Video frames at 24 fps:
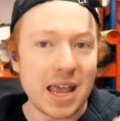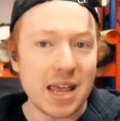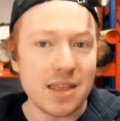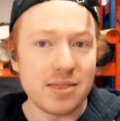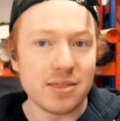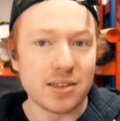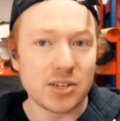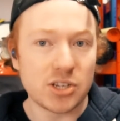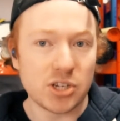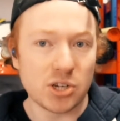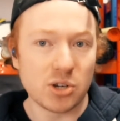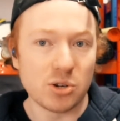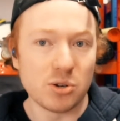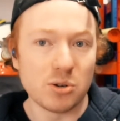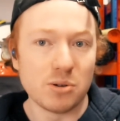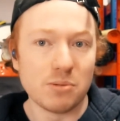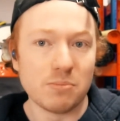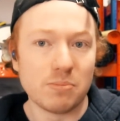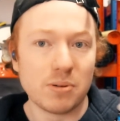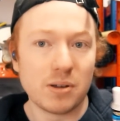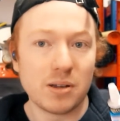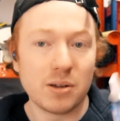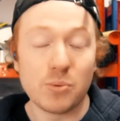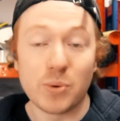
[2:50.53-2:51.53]
in the
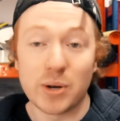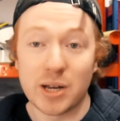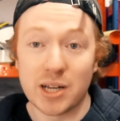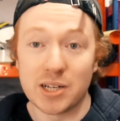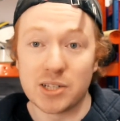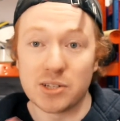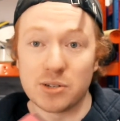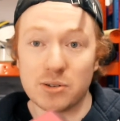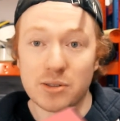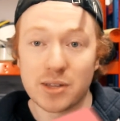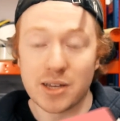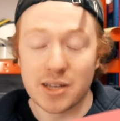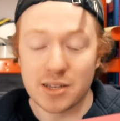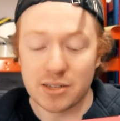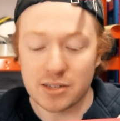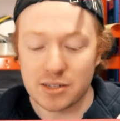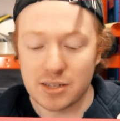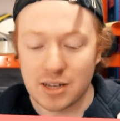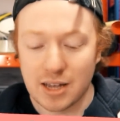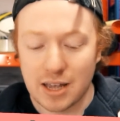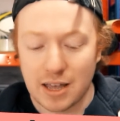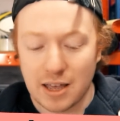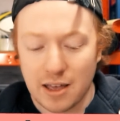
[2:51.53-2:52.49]
tube when I do this.